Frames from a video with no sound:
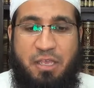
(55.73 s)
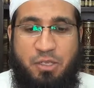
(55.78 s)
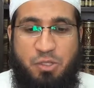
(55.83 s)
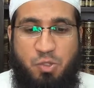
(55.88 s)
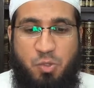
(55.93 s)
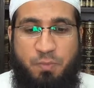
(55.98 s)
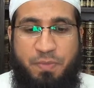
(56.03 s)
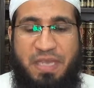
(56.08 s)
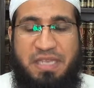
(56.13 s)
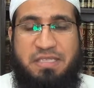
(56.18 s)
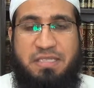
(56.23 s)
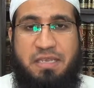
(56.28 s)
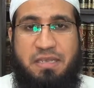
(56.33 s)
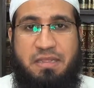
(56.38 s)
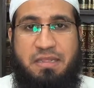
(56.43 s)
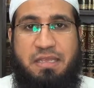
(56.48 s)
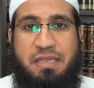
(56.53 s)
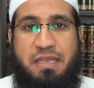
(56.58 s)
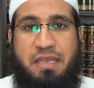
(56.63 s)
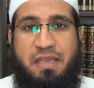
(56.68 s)
So
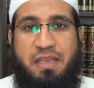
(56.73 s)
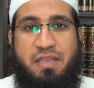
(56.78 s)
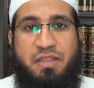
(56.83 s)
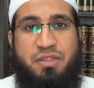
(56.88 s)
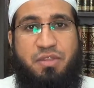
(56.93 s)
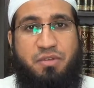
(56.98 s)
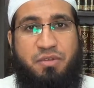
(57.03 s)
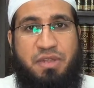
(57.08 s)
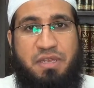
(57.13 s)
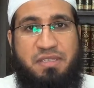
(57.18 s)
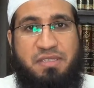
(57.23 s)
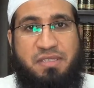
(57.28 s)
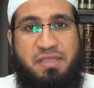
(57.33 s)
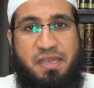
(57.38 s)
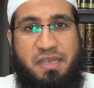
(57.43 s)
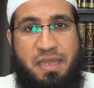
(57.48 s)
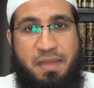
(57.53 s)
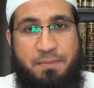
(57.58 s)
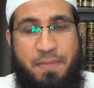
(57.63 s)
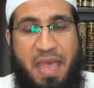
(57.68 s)
basically, there is the
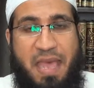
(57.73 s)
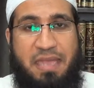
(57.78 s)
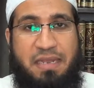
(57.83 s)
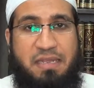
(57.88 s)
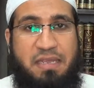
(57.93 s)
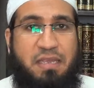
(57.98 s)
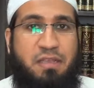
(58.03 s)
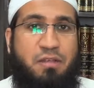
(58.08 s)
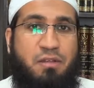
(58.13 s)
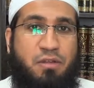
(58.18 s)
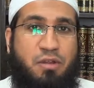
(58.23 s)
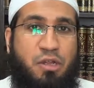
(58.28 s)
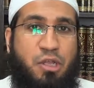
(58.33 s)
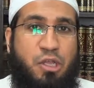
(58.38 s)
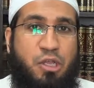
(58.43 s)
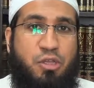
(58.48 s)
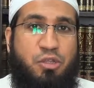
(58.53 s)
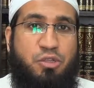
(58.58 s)
command here